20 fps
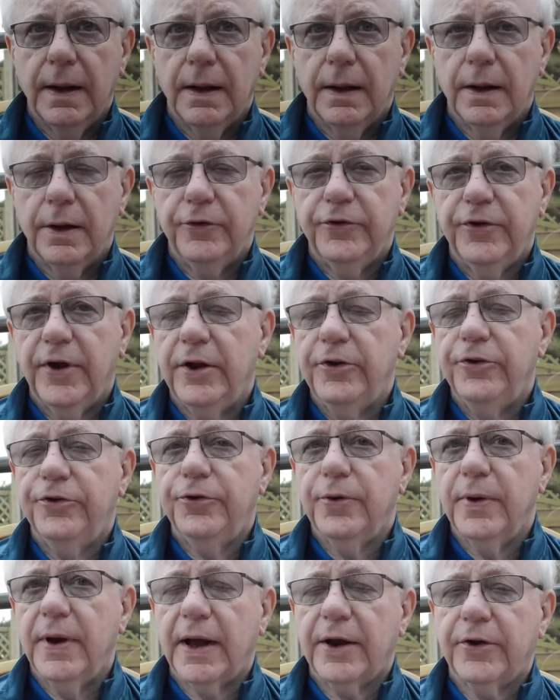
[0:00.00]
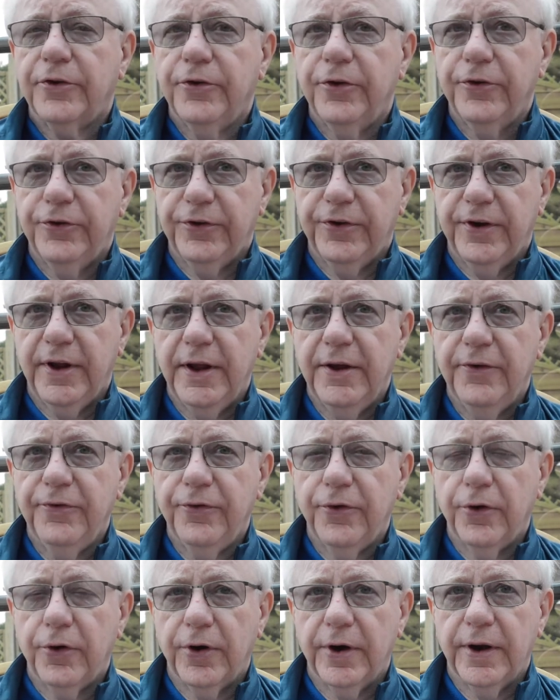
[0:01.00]
changed to electricity
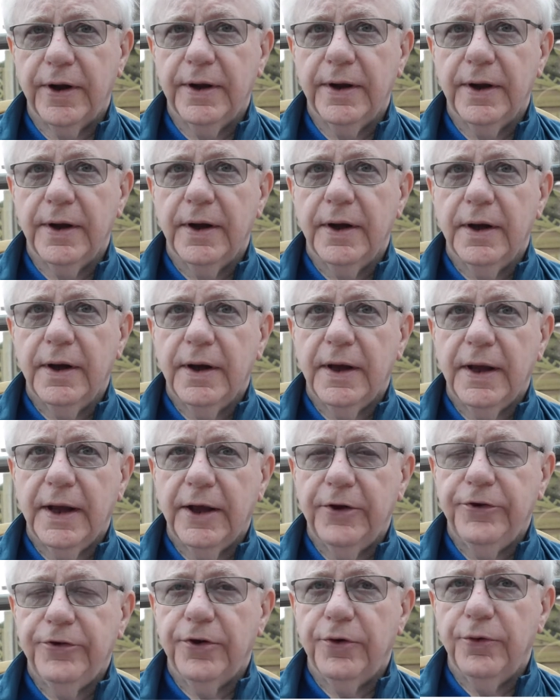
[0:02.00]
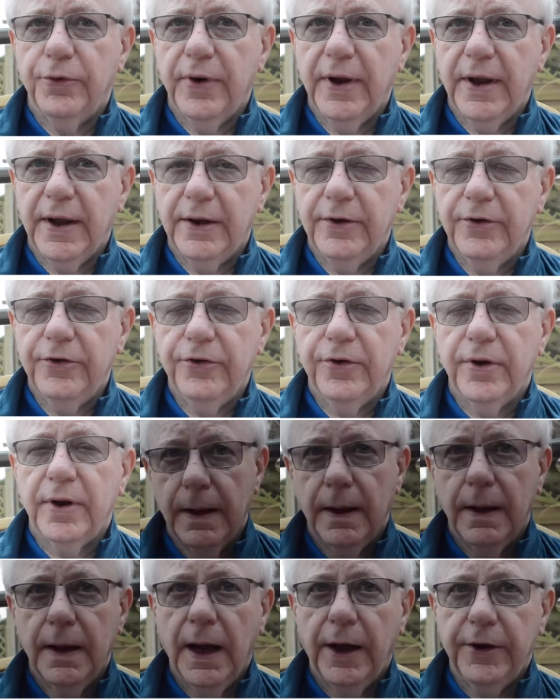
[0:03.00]
for a kitchen range,
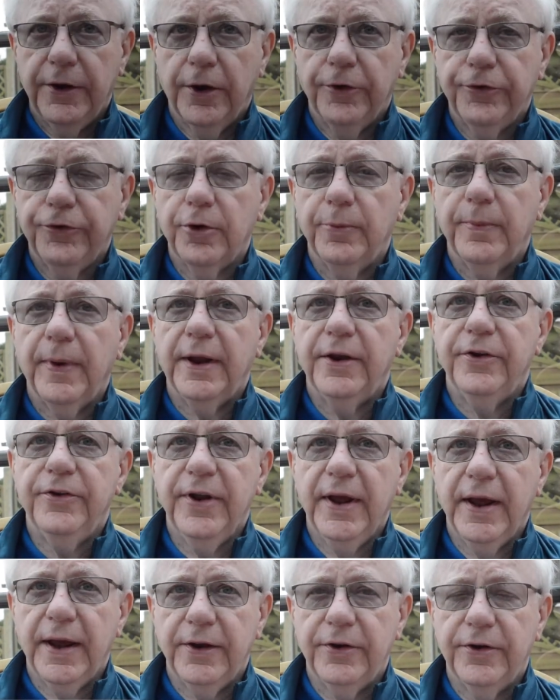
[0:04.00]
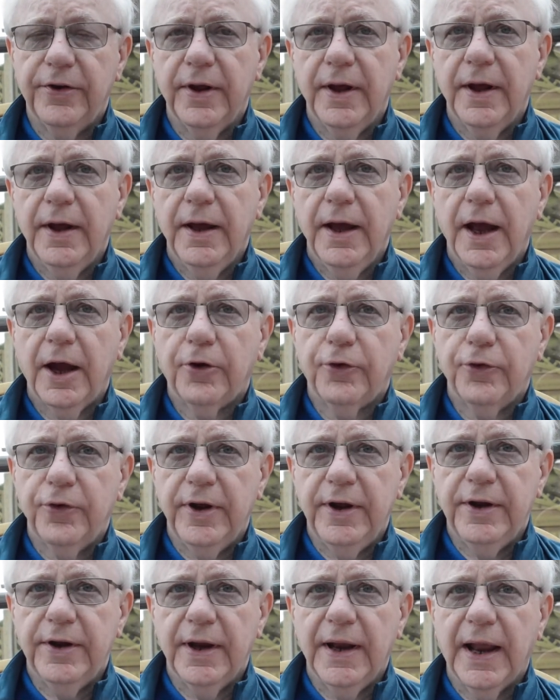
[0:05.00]
and also maintained a
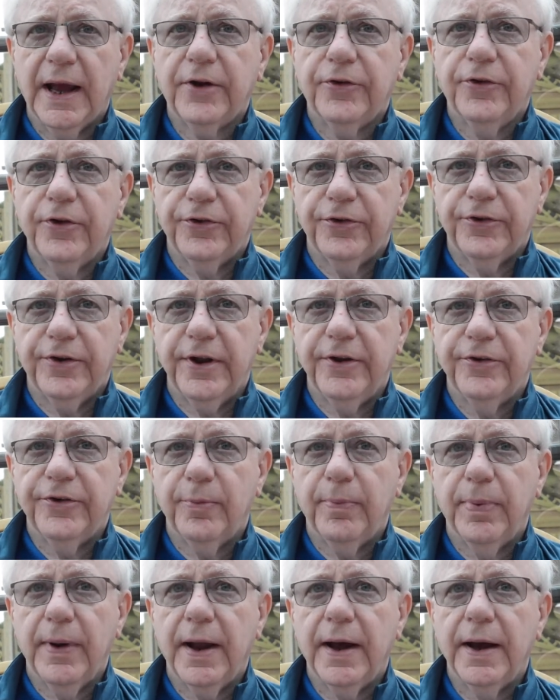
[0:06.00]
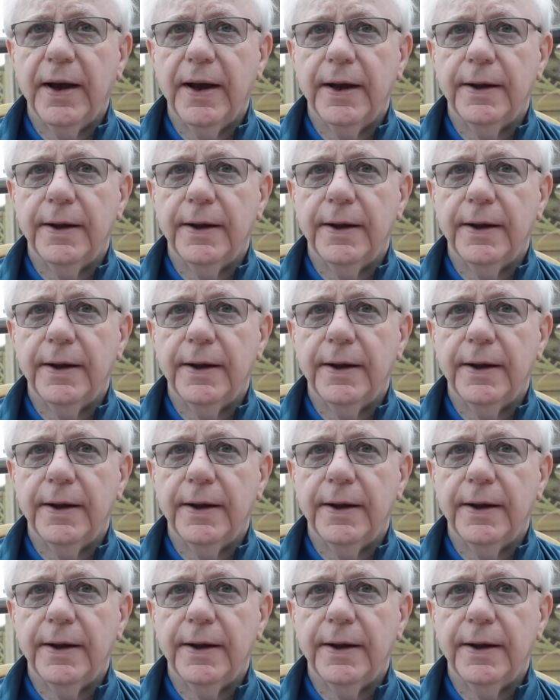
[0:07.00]
green electricity supplier.